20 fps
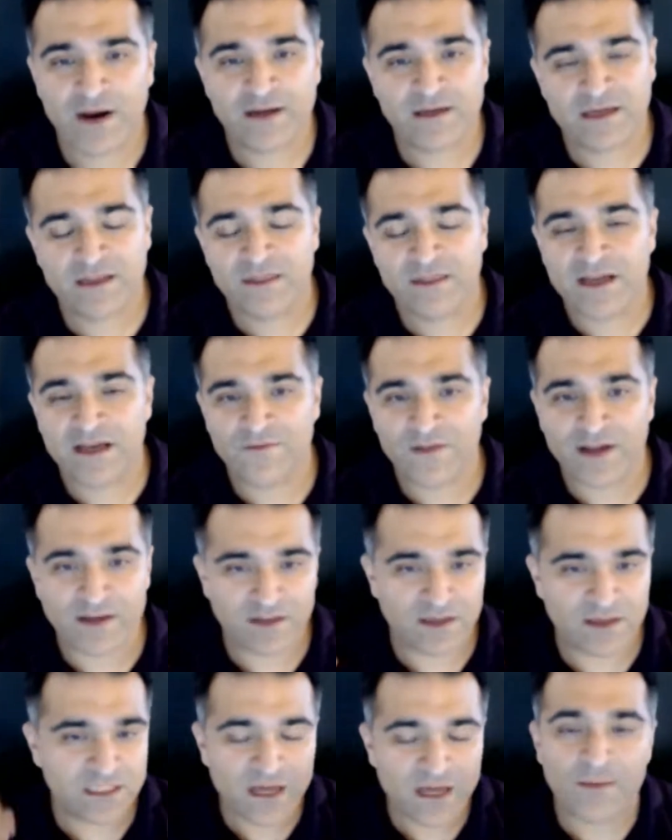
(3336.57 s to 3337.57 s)
To think of like
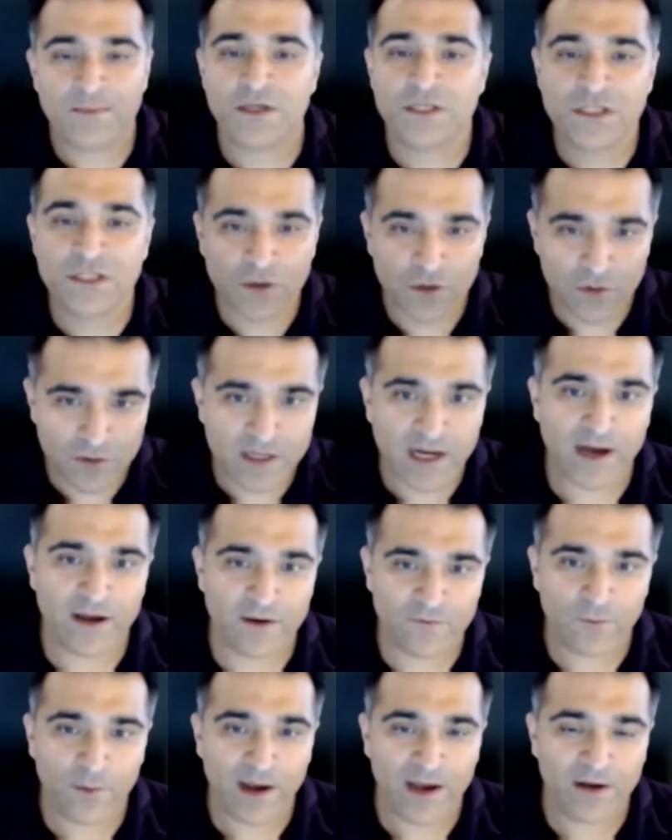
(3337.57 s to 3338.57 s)
this Thomas Kuhn kind of
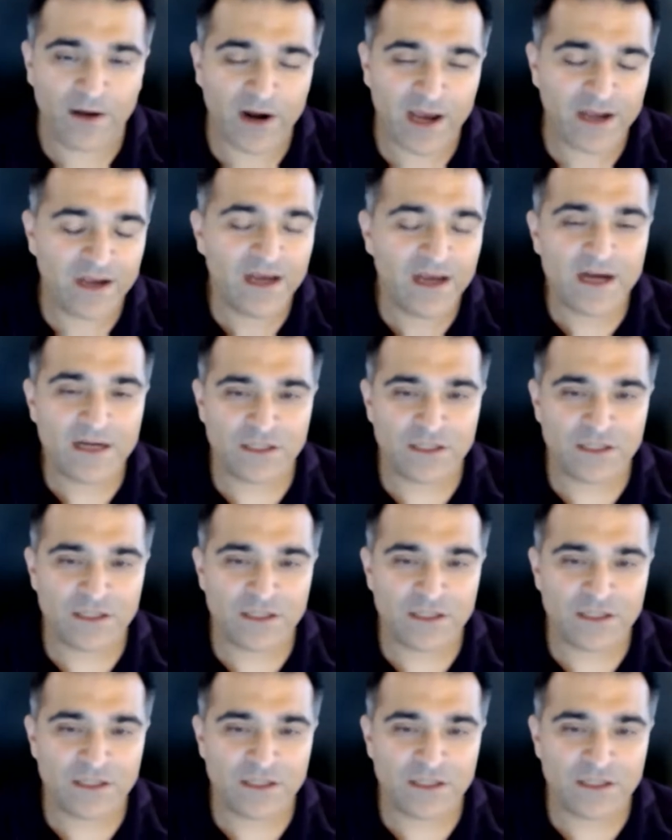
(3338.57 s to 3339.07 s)
way, right?